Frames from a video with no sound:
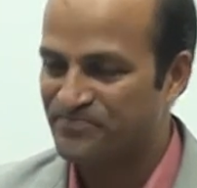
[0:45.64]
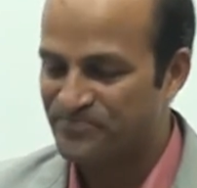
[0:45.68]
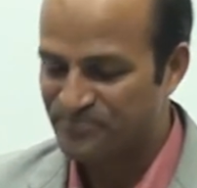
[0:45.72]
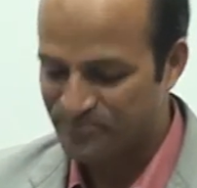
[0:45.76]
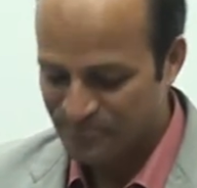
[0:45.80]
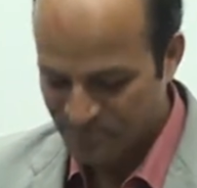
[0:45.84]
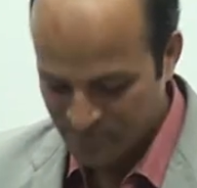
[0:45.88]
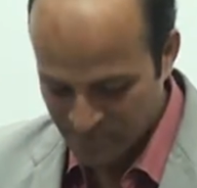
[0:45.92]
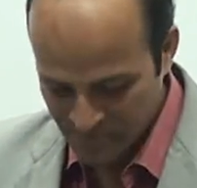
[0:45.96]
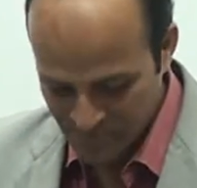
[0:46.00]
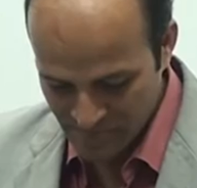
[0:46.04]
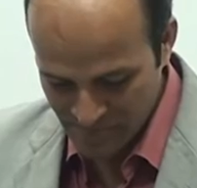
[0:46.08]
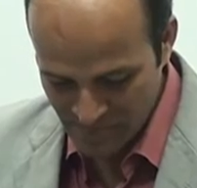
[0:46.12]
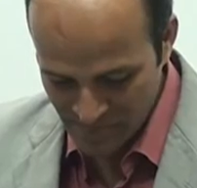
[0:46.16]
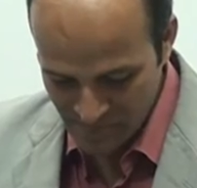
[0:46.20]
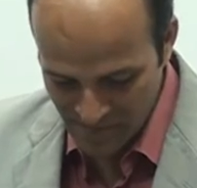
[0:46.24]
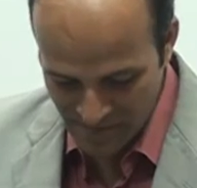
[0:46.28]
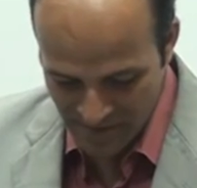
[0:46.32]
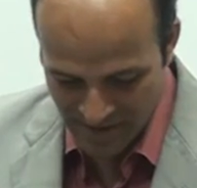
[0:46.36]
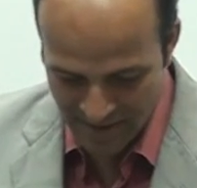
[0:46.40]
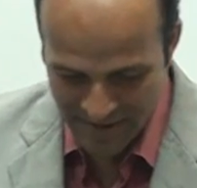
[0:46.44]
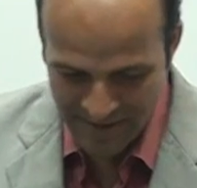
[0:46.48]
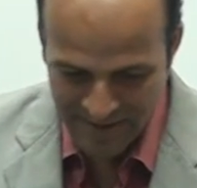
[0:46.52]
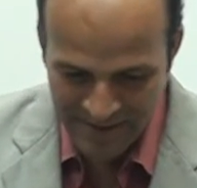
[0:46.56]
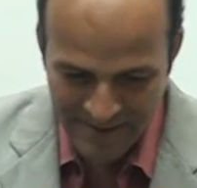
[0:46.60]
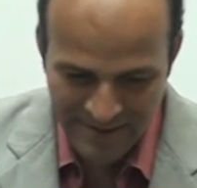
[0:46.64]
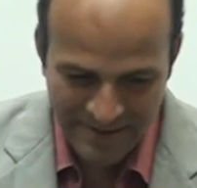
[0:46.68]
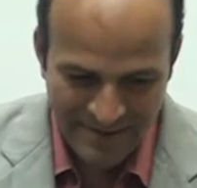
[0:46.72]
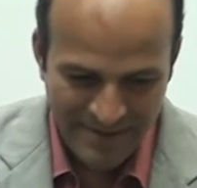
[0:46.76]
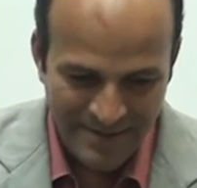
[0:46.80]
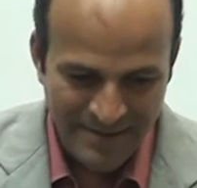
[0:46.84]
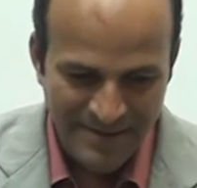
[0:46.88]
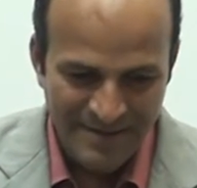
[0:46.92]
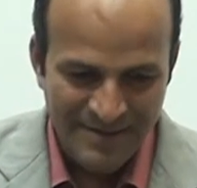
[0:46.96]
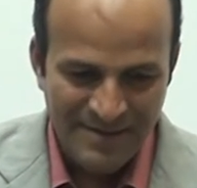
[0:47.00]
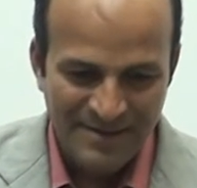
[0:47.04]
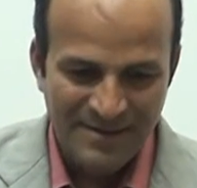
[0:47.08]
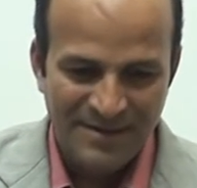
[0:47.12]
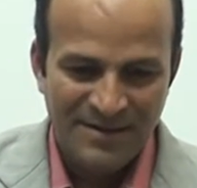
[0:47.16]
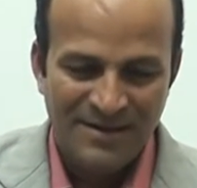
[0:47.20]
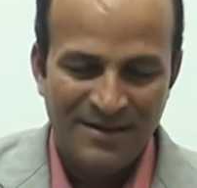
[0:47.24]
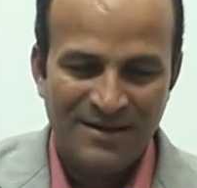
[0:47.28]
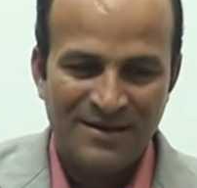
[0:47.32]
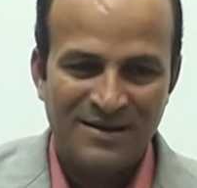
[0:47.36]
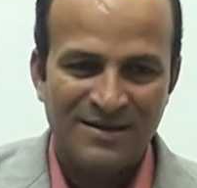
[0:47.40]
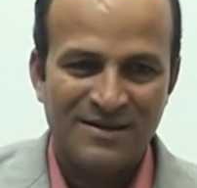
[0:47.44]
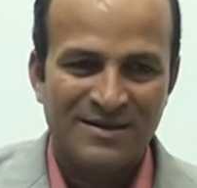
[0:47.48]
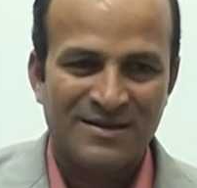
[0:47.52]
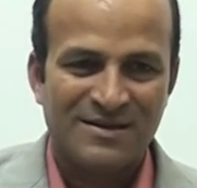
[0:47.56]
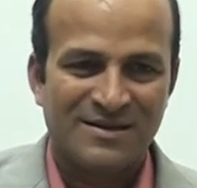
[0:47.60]

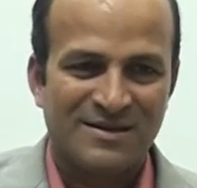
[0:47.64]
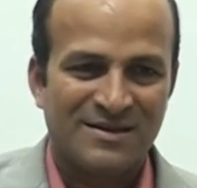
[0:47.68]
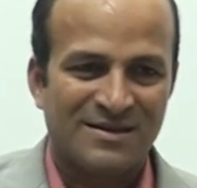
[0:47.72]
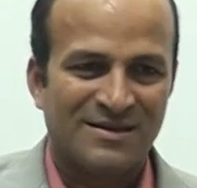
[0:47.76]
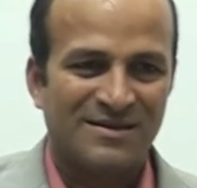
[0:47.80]
No one is speaking in this clip.